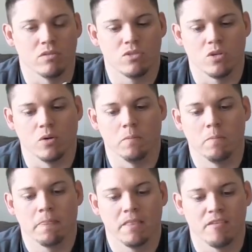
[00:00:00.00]
So
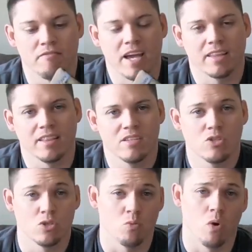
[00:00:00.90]
the fact that this
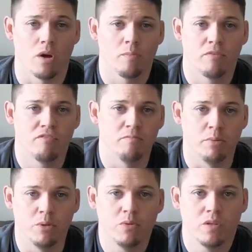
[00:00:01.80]
is a waterproof
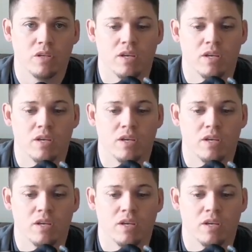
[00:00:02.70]
boot,